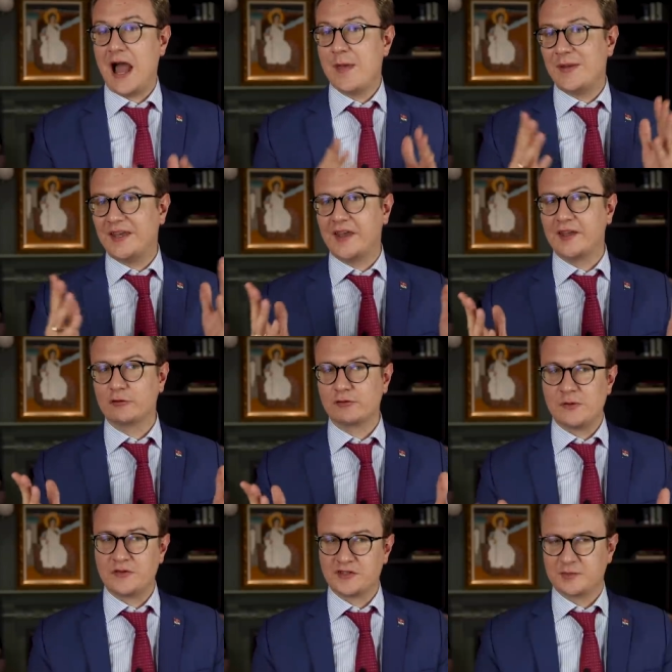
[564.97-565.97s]
I may not
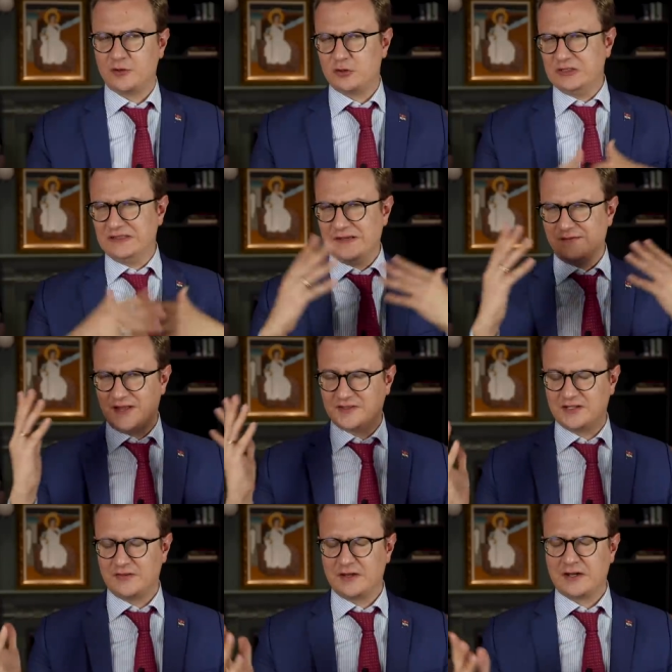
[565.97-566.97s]
agree with as someone who's lived
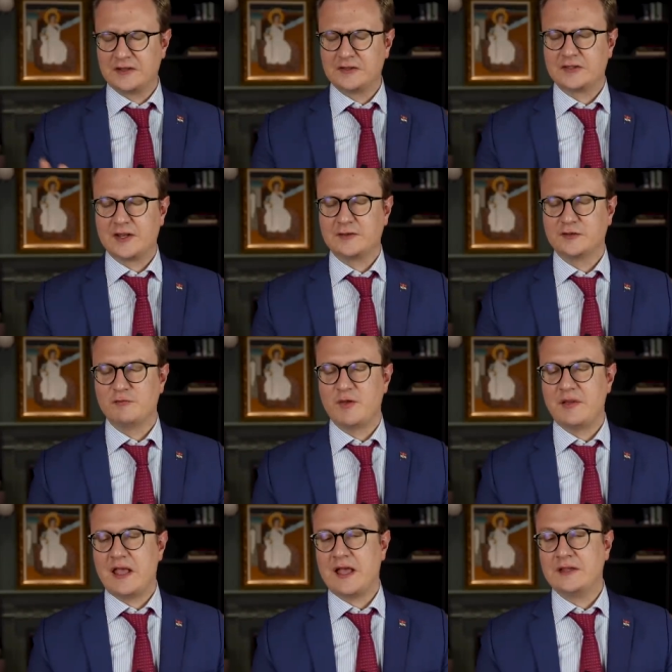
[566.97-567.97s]
outside of the United States who
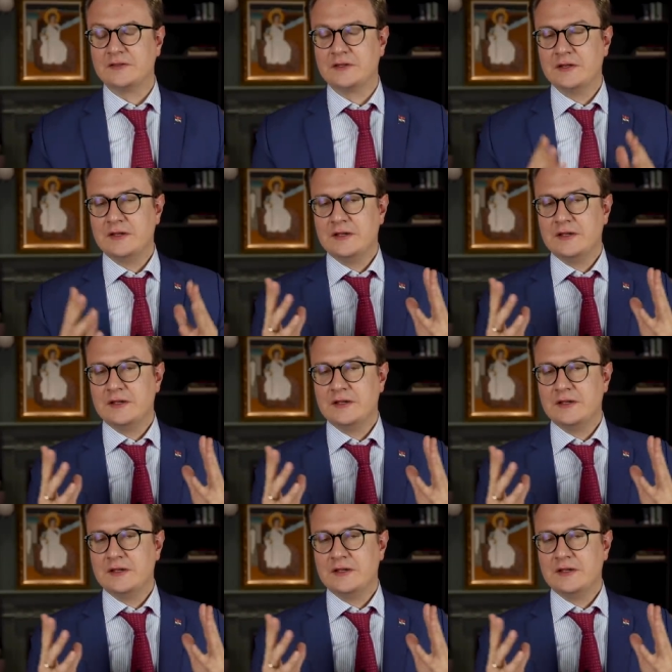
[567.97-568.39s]
maybe has,